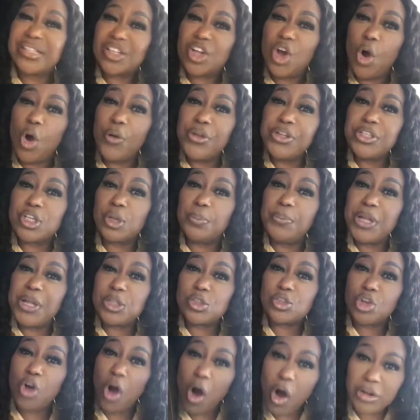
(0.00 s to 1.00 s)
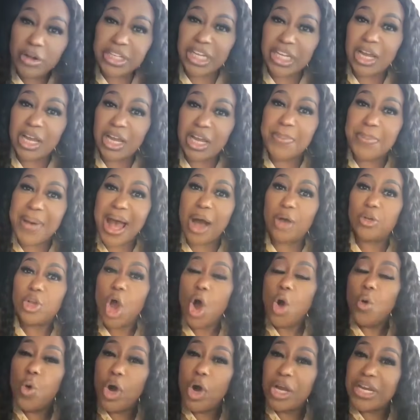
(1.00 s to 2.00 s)
going to be talking about
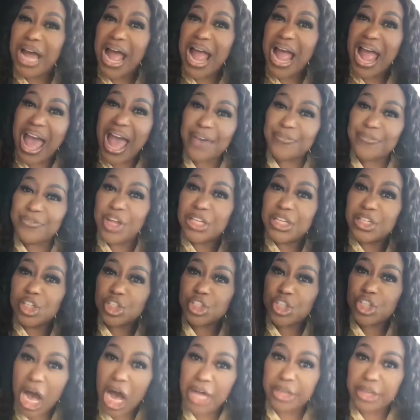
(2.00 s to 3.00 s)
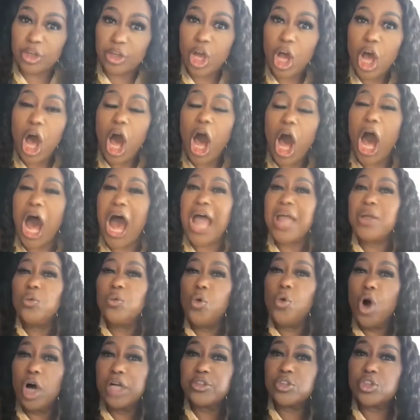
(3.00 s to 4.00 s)
what I haven't done. I
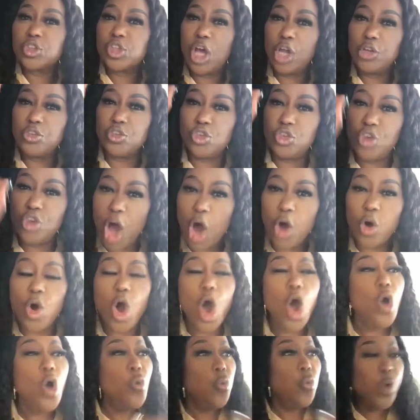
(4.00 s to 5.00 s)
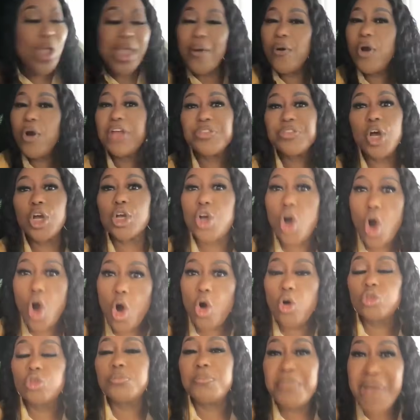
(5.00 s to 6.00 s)
want to know, where are the
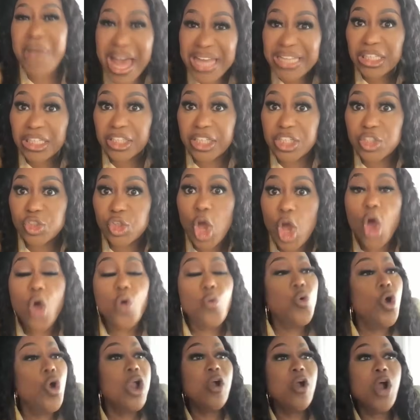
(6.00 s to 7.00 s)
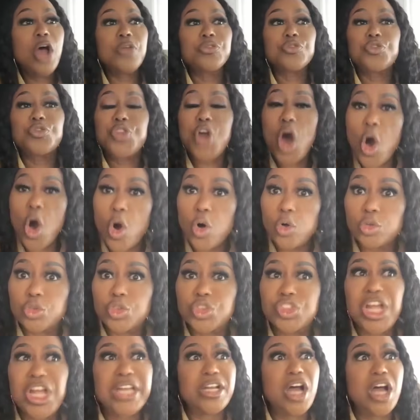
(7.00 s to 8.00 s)
gold medalists? Where are
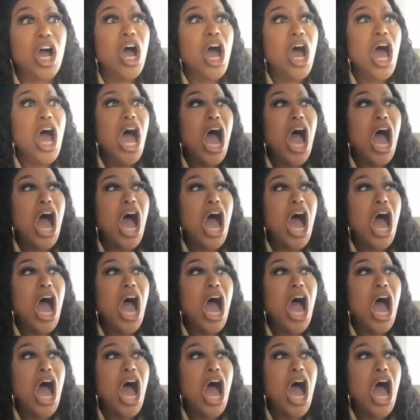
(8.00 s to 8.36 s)
those that